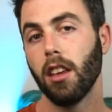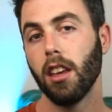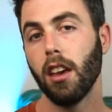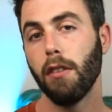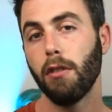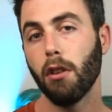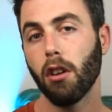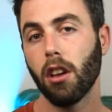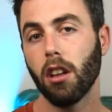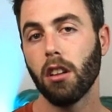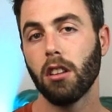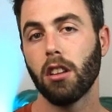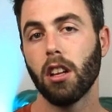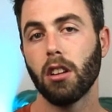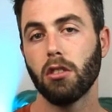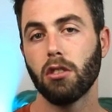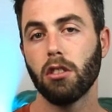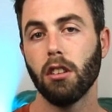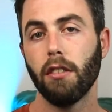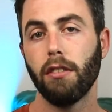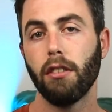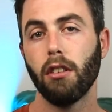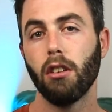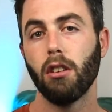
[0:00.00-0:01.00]
If you can touch
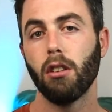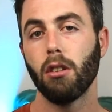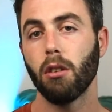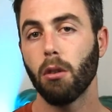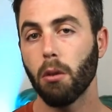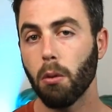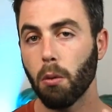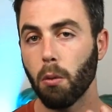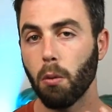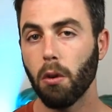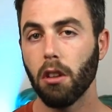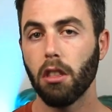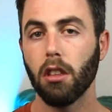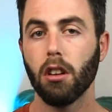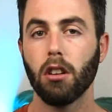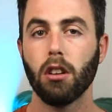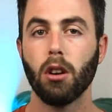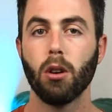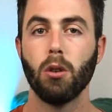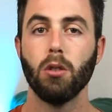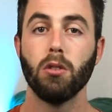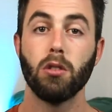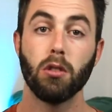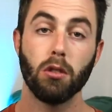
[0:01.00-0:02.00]
the floor with your
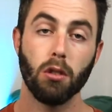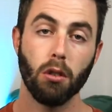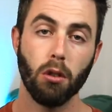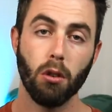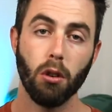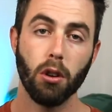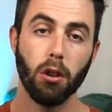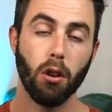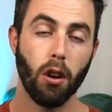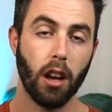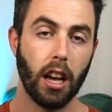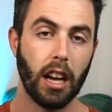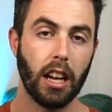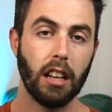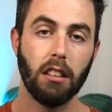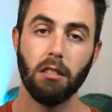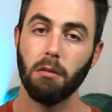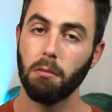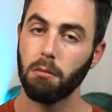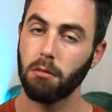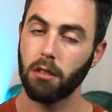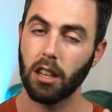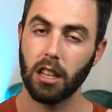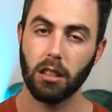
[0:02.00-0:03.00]
nose or your head,
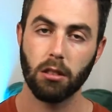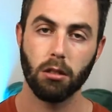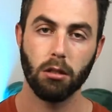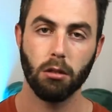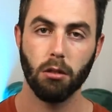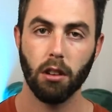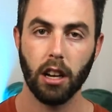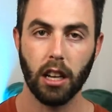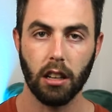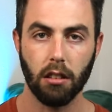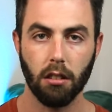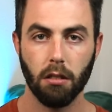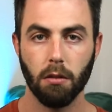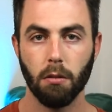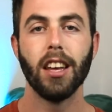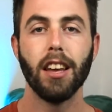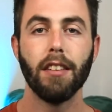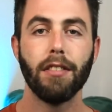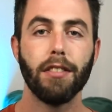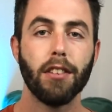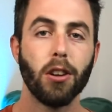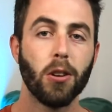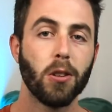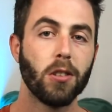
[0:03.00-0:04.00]
that's great.
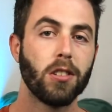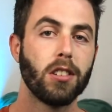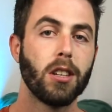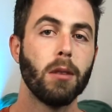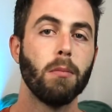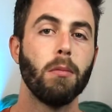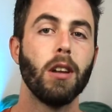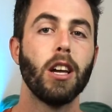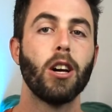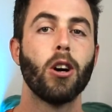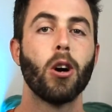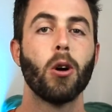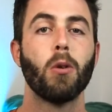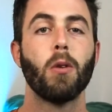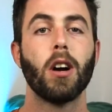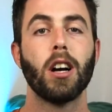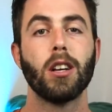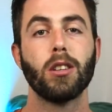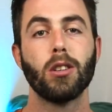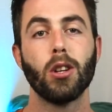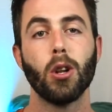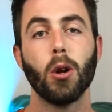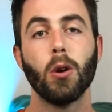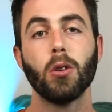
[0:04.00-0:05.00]
If not, simply go
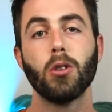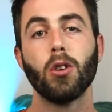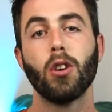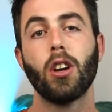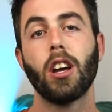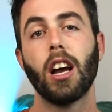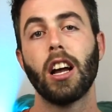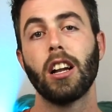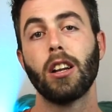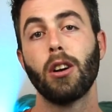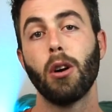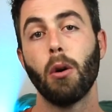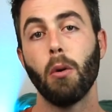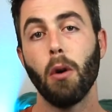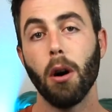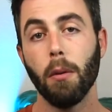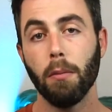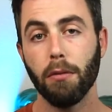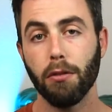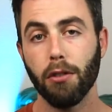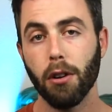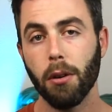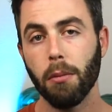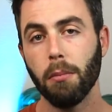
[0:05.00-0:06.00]
as low as you can go up
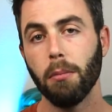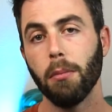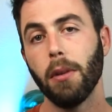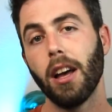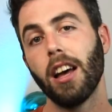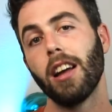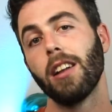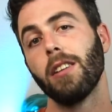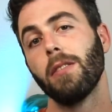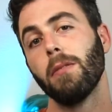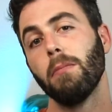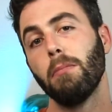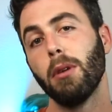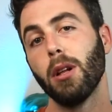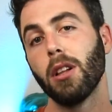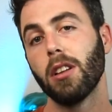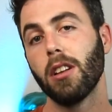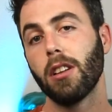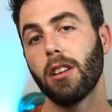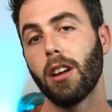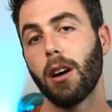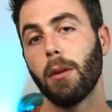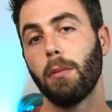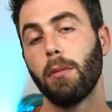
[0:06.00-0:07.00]
from and build
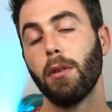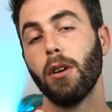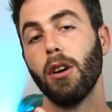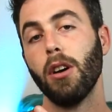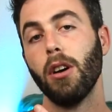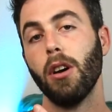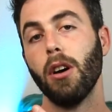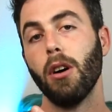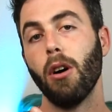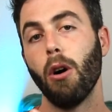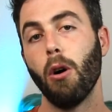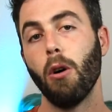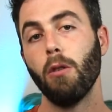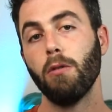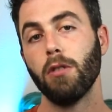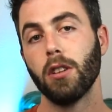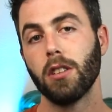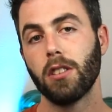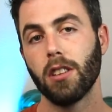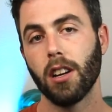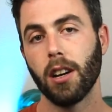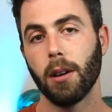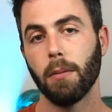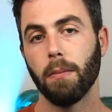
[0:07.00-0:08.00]
it up over
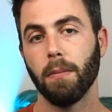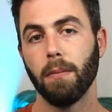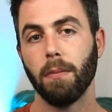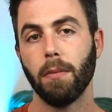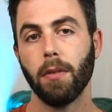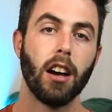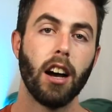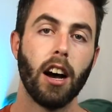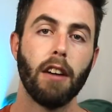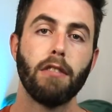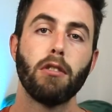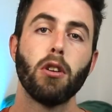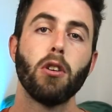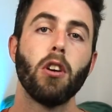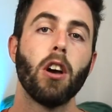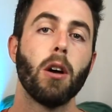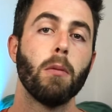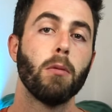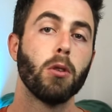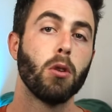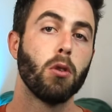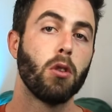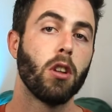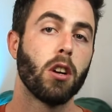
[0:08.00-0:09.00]
time. After you're
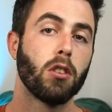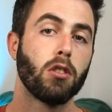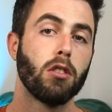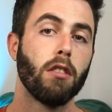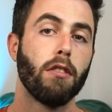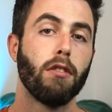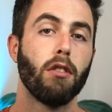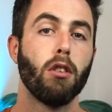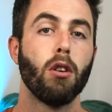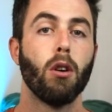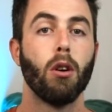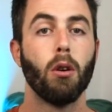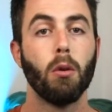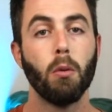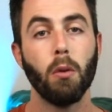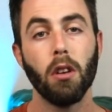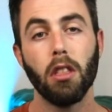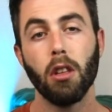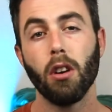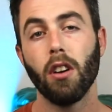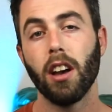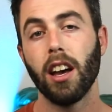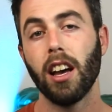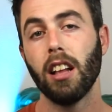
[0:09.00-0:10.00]
able to touch the floor
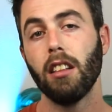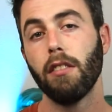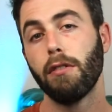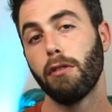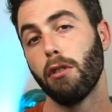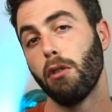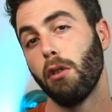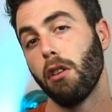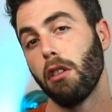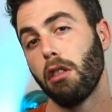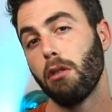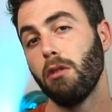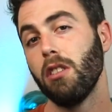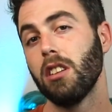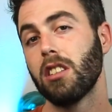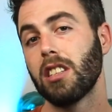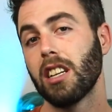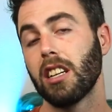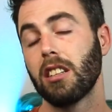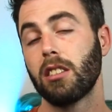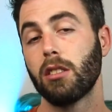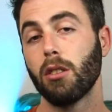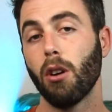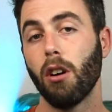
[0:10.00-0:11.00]
with your head for 3
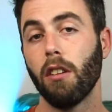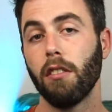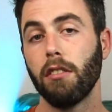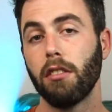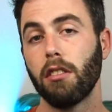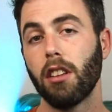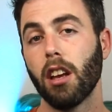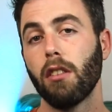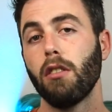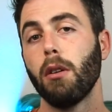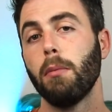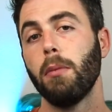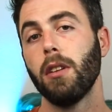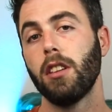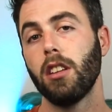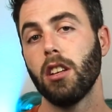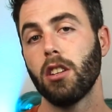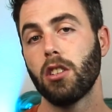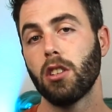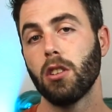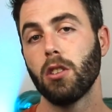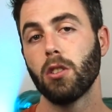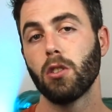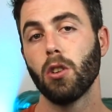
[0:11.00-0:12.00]
sets of 10
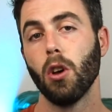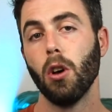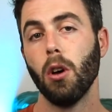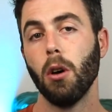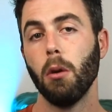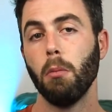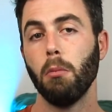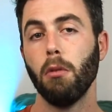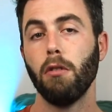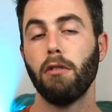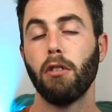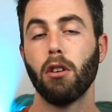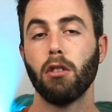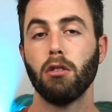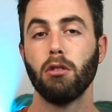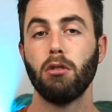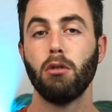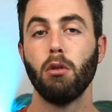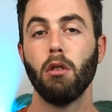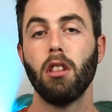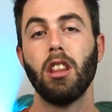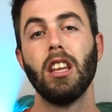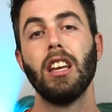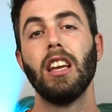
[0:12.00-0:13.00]
repetitions, move on
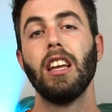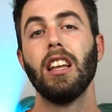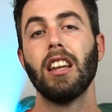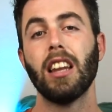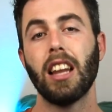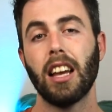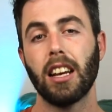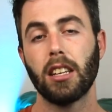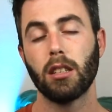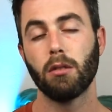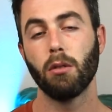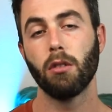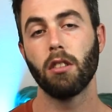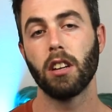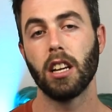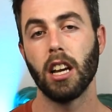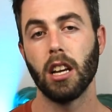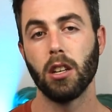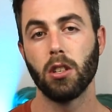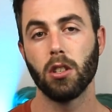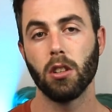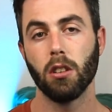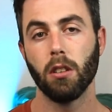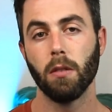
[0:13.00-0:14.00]
to the next
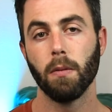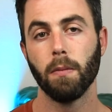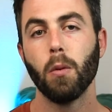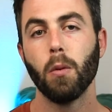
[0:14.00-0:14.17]
variation.